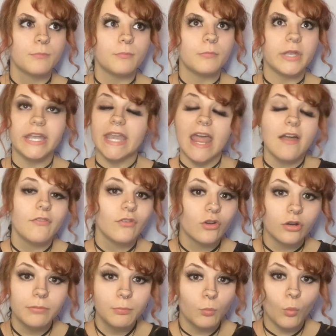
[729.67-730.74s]

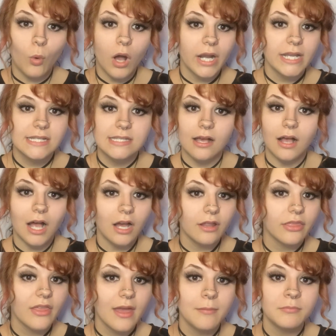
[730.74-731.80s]
never wanting to hug
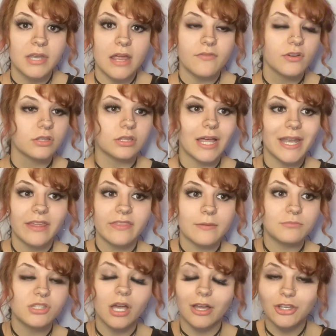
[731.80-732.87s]
them, never letting them
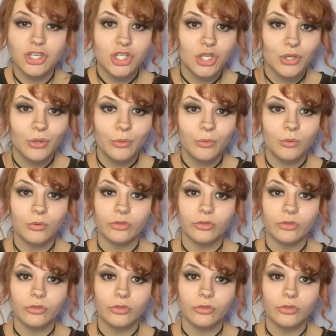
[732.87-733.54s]
touch you.